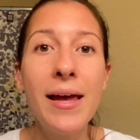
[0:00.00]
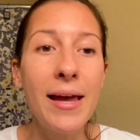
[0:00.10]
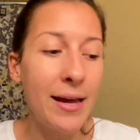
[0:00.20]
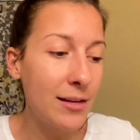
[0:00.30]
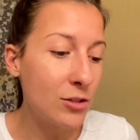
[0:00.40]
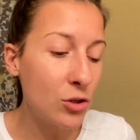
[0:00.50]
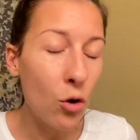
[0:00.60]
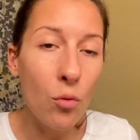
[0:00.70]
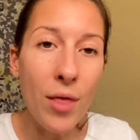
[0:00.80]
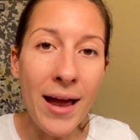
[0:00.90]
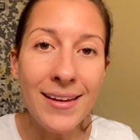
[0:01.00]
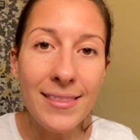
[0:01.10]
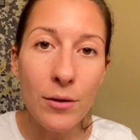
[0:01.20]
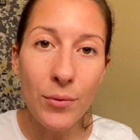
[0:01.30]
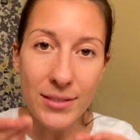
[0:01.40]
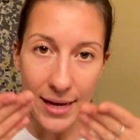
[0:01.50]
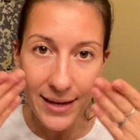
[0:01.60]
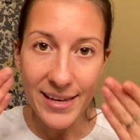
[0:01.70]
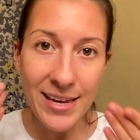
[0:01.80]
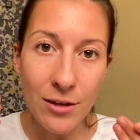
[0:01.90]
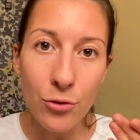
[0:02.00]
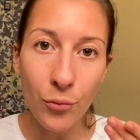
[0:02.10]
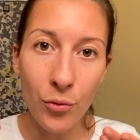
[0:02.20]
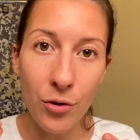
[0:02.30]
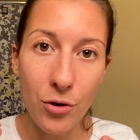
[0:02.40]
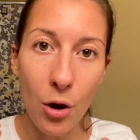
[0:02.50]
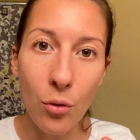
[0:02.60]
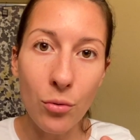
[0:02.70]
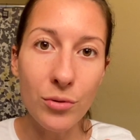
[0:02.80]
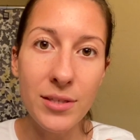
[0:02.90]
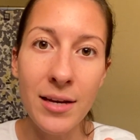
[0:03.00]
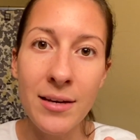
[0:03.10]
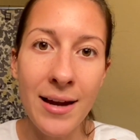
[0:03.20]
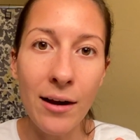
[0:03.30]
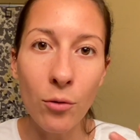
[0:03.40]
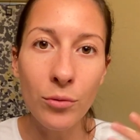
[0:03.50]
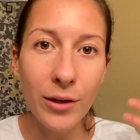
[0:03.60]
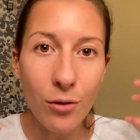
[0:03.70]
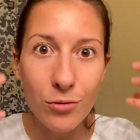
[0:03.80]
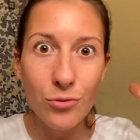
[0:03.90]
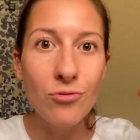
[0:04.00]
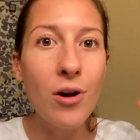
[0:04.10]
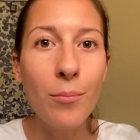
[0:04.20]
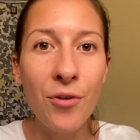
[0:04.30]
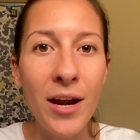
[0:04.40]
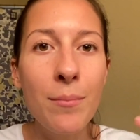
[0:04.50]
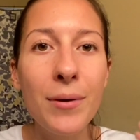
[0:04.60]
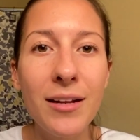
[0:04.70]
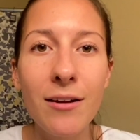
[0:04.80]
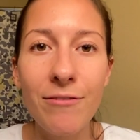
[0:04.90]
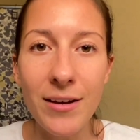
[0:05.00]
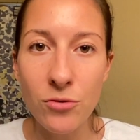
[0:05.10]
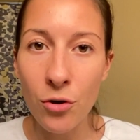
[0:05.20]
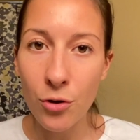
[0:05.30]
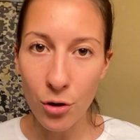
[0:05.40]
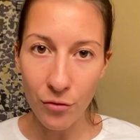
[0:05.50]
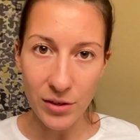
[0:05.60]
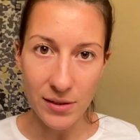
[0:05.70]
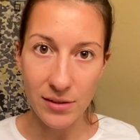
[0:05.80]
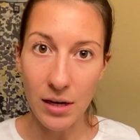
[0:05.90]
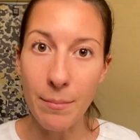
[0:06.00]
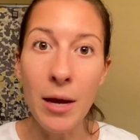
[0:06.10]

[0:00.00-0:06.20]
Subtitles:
And so anything we take in through the nose, it not only goes through our brain, but it affects our nervous system.